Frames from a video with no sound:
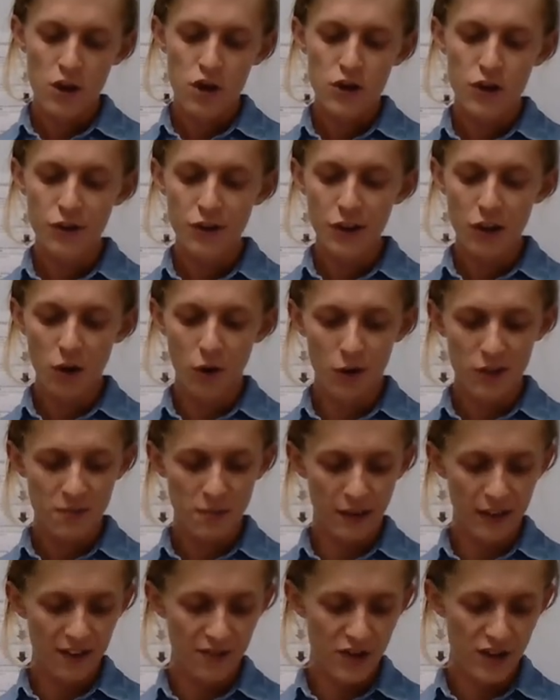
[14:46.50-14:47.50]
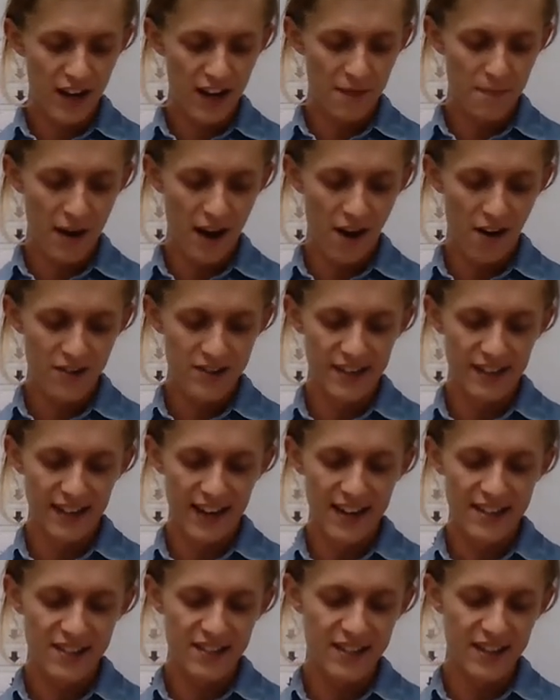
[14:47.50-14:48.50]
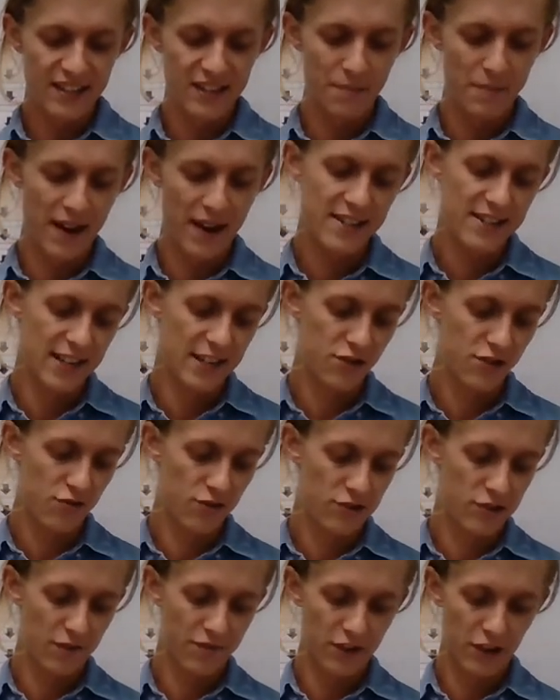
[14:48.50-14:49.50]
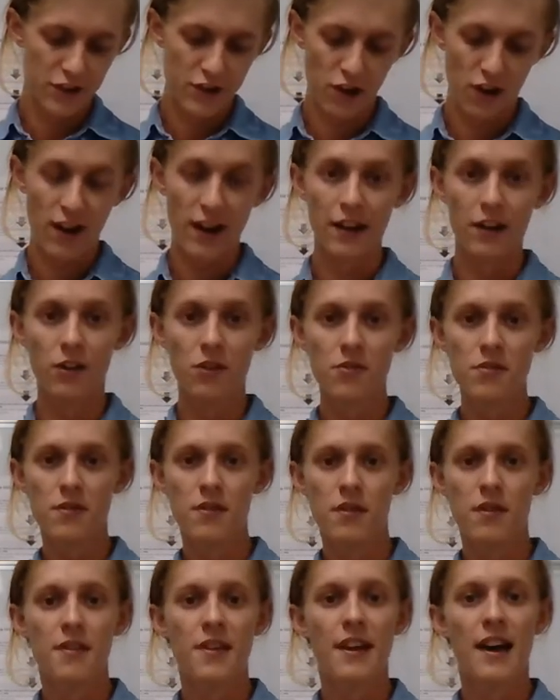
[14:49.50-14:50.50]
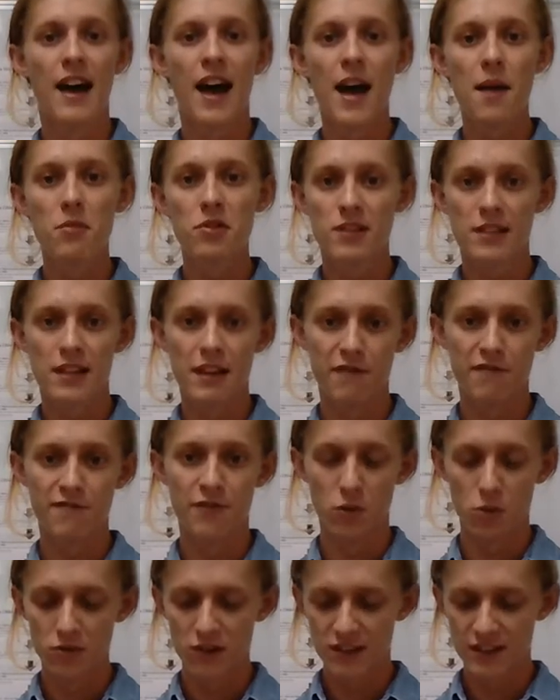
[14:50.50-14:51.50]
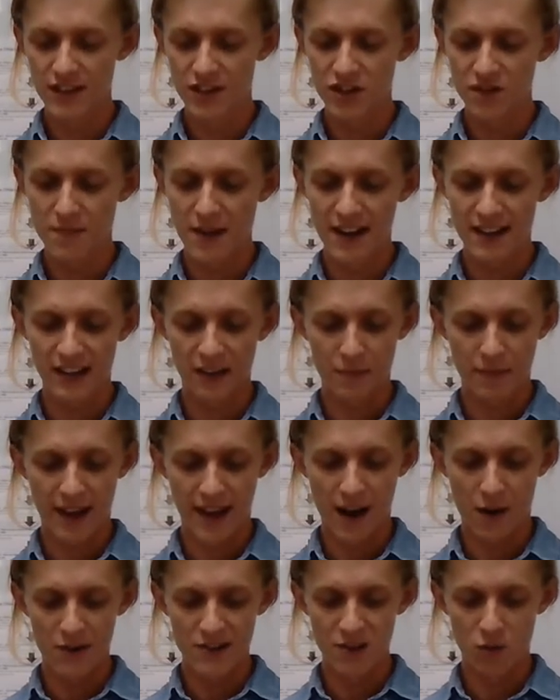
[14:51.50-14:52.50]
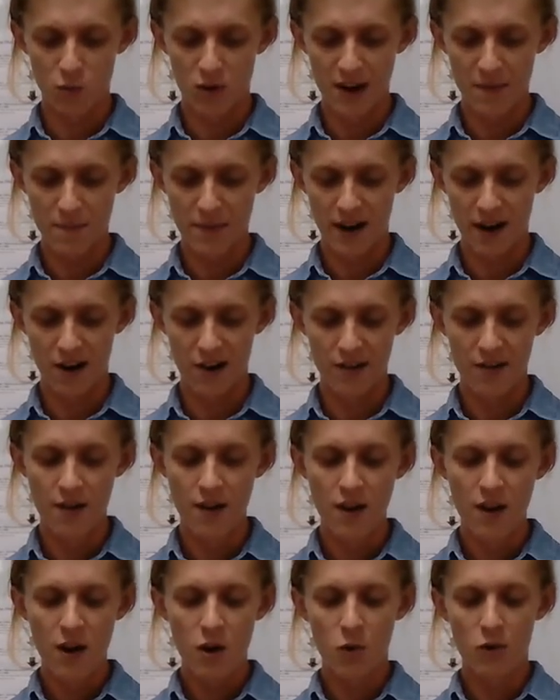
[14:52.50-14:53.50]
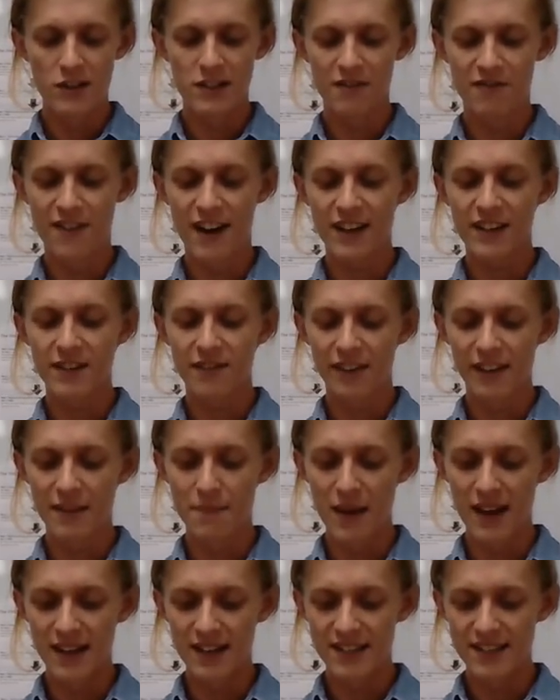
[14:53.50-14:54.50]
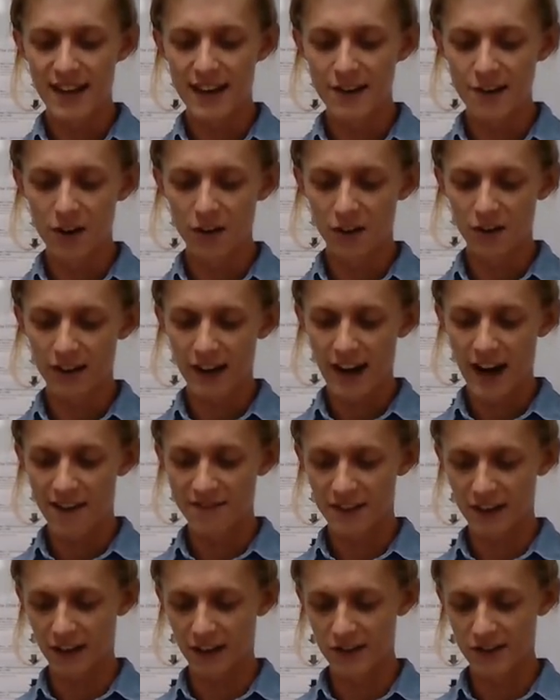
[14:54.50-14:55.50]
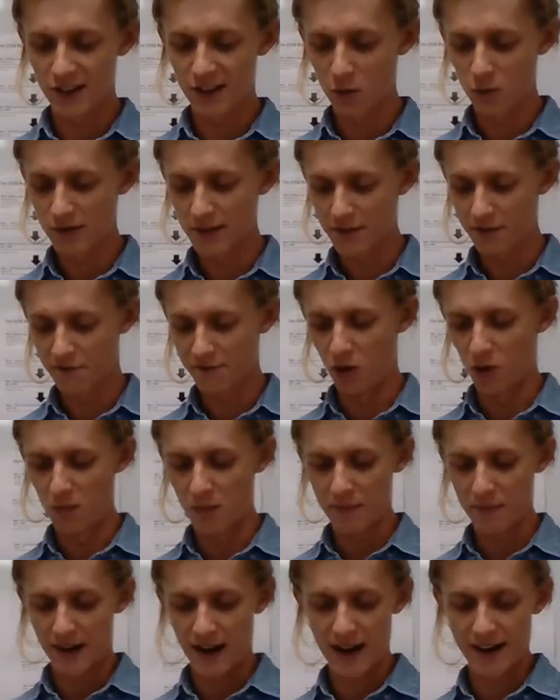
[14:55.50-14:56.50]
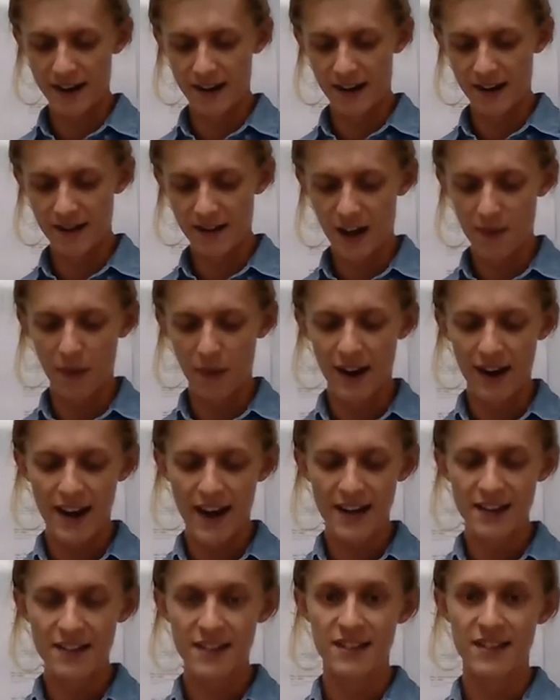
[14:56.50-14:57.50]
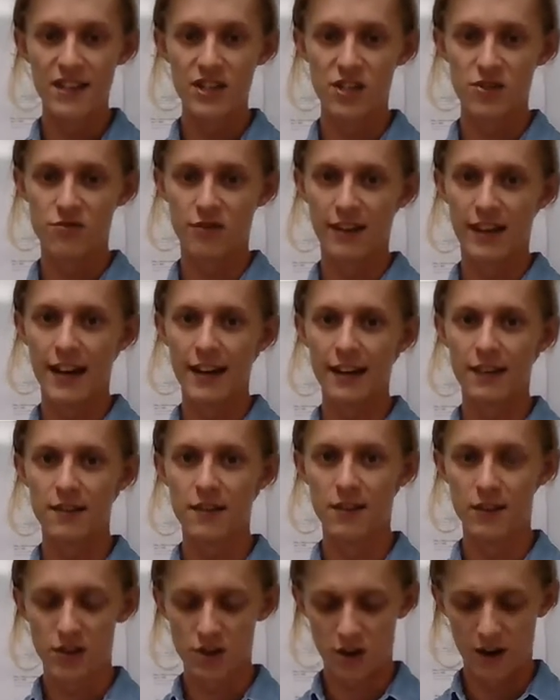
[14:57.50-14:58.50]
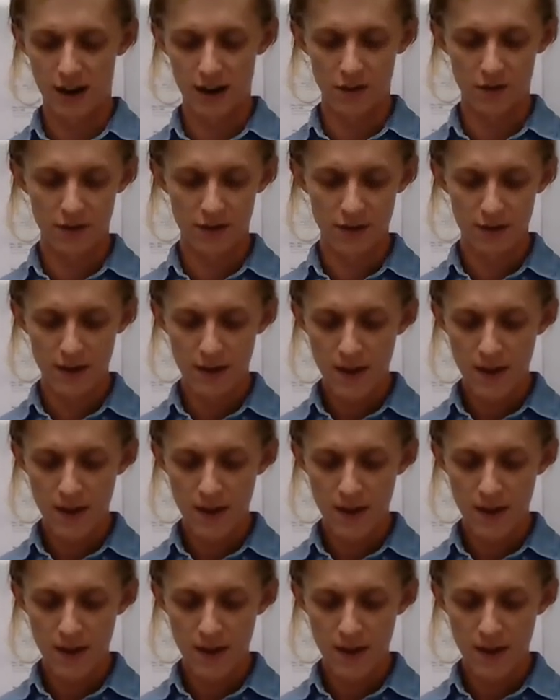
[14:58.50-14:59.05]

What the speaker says: Should the courts believe shared parenting isn't in the best interests of the child, they are able to give full decision-making power to one parent, which effectively means they no longer have to consult with the former partner about any decisions relating to the child.